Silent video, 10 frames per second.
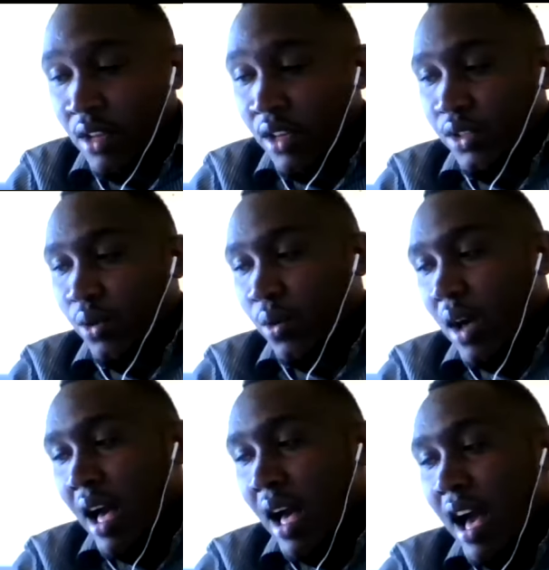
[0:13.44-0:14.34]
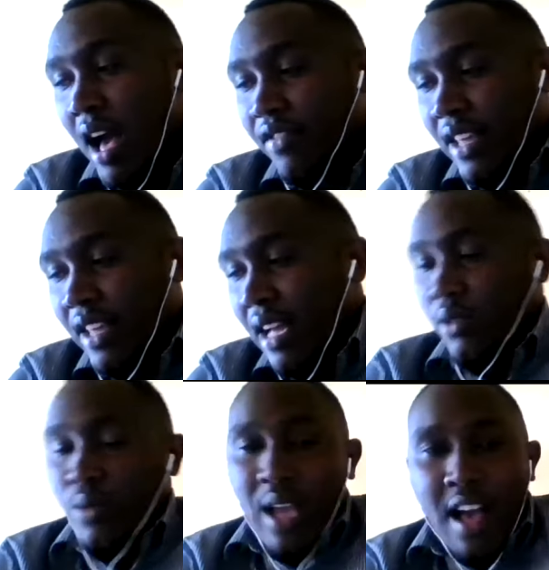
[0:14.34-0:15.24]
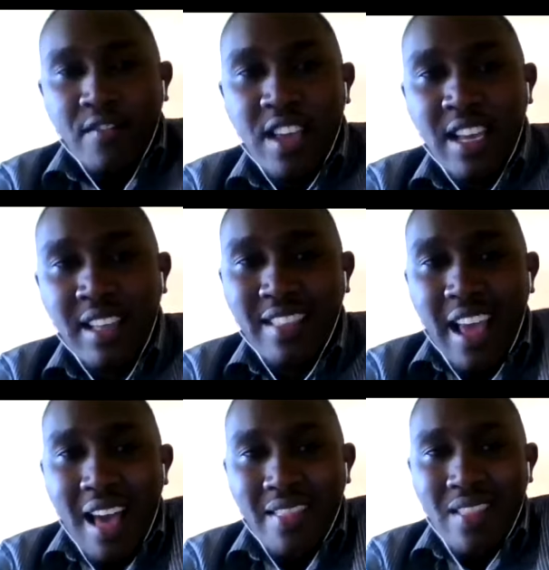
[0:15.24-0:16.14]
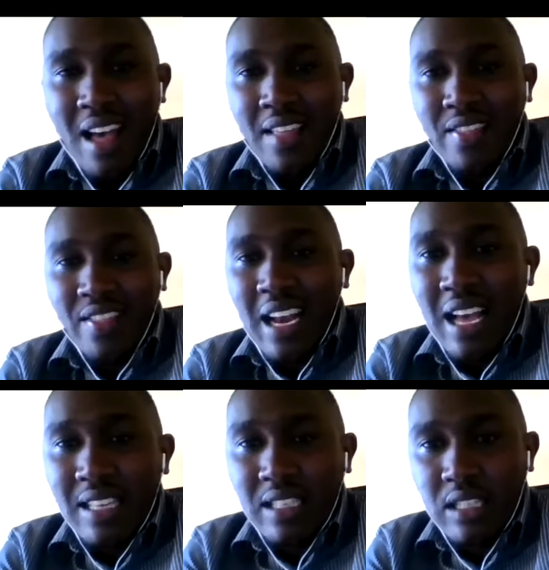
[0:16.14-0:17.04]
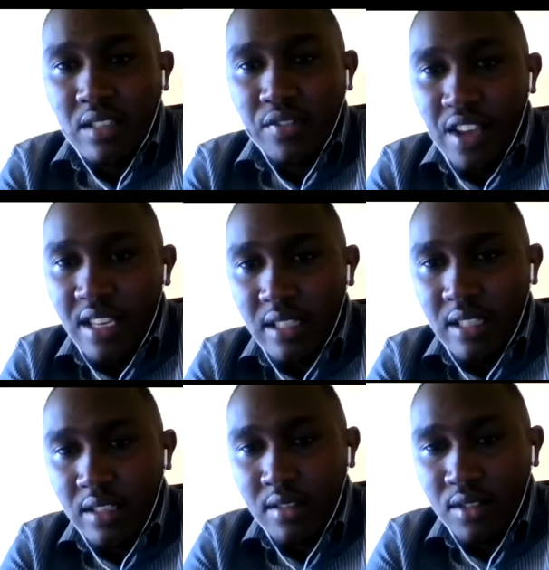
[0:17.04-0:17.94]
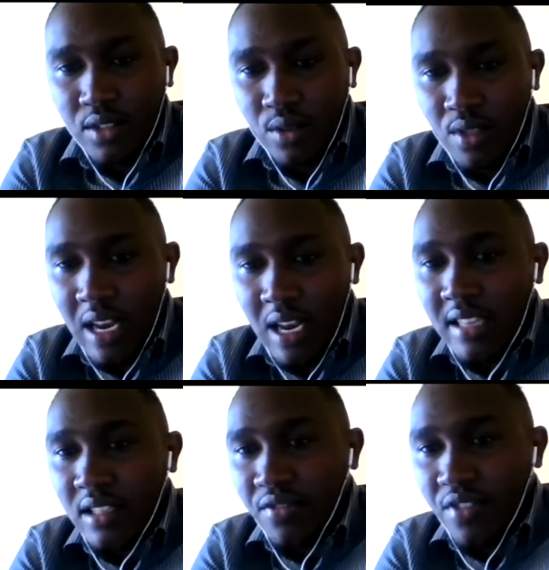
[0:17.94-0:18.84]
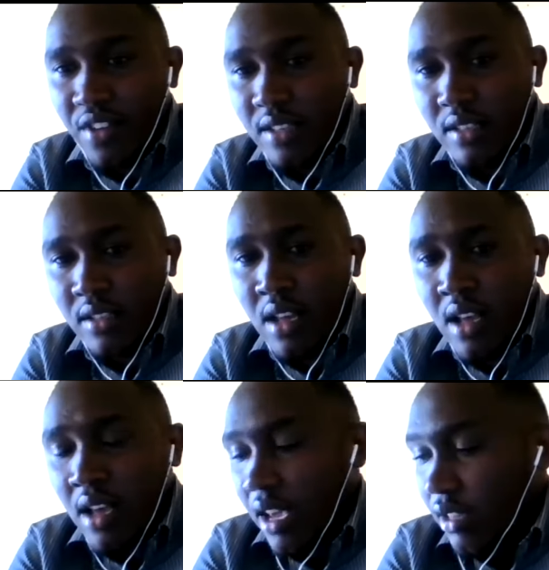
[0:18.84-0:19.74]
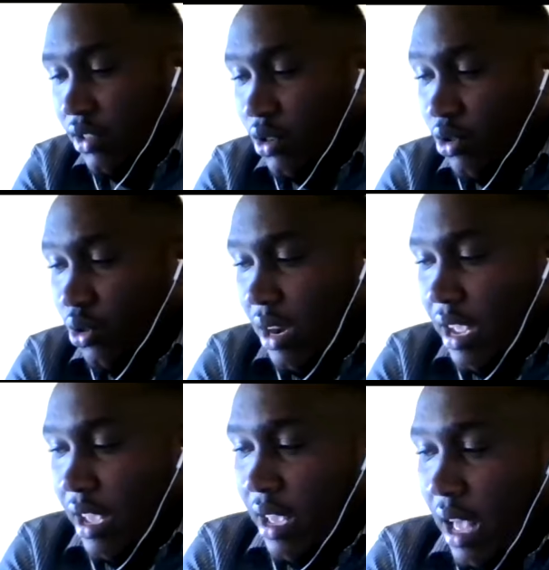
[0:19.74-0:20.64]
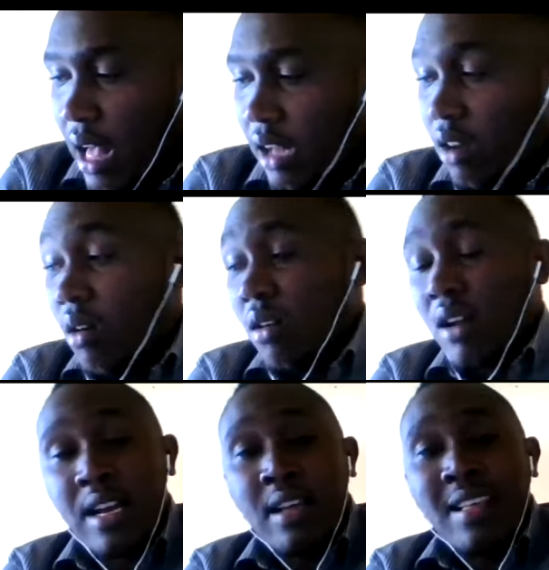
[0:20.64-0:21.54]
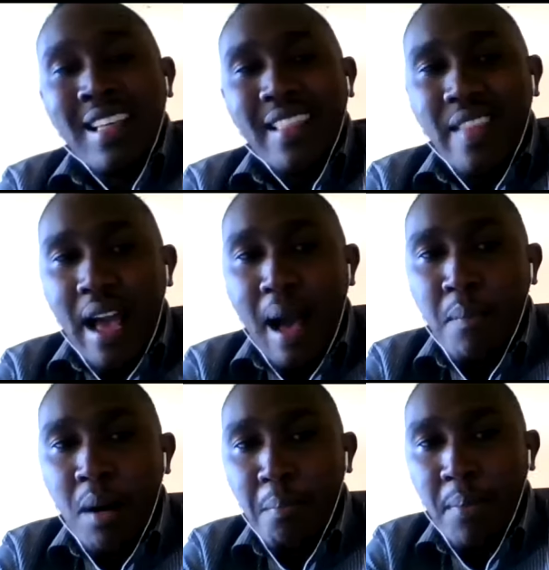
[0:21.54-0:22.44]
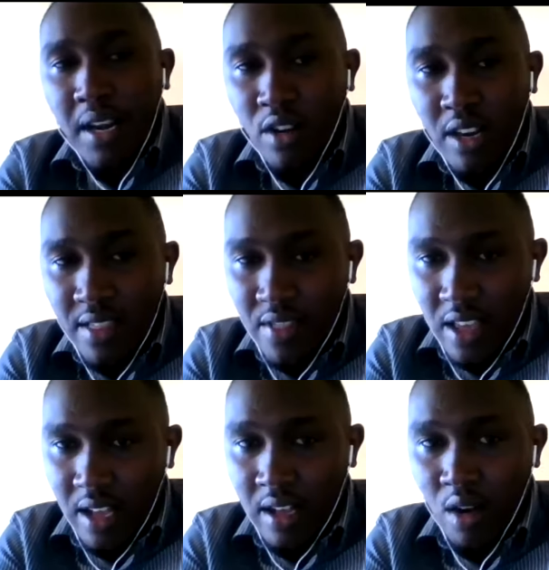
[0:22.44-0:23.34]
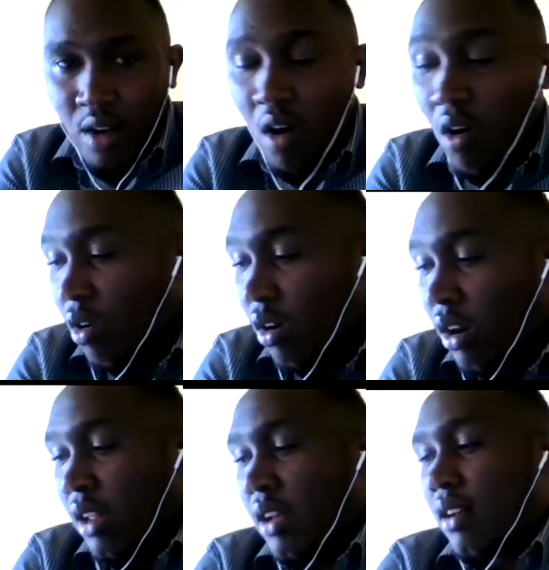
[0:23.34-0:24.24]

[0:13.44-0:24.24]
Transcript: So uh, after that, we are having the other, the last phase. So the last phase is usually uh, called the Upper Paleolithic or